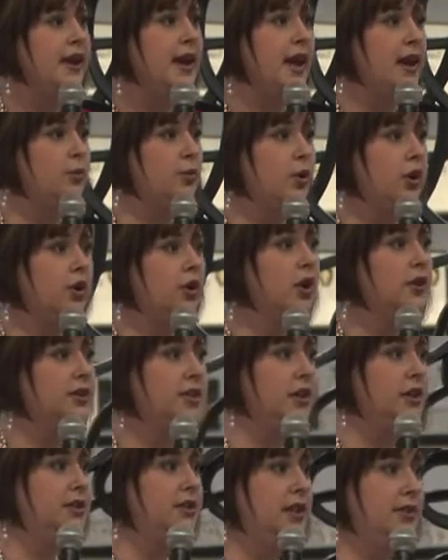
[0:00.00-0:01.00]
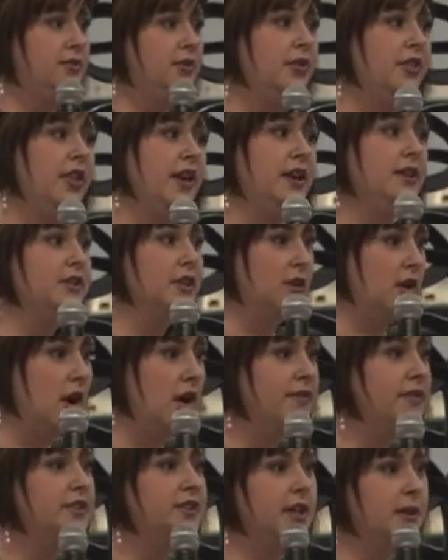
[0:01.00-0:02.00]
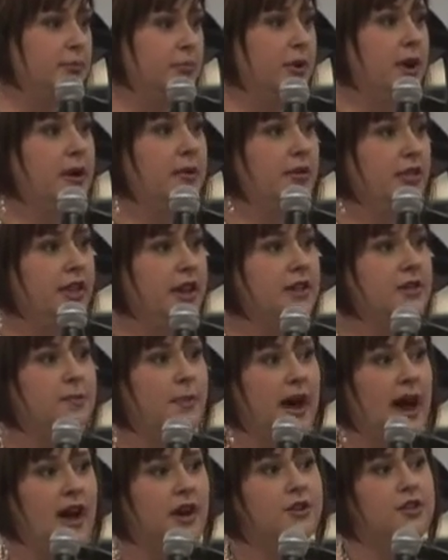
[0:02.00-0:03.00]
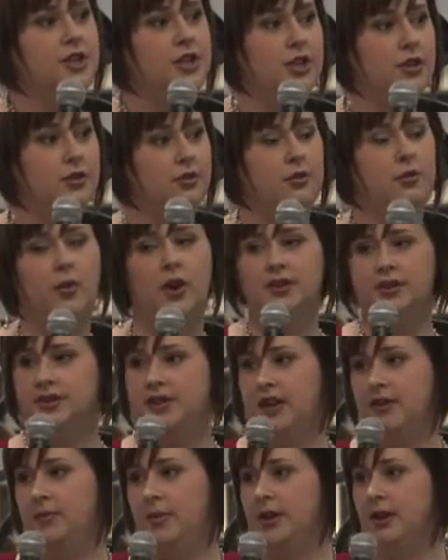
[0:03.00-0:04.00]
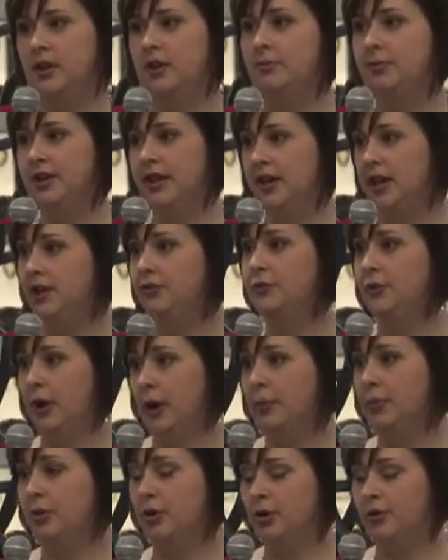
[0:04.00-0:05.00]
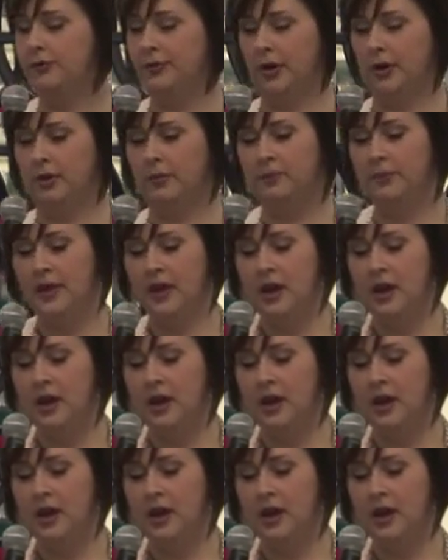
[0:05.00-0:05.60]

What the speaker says: and work on these different things and obviously bring things back to you once they've been completed for approval.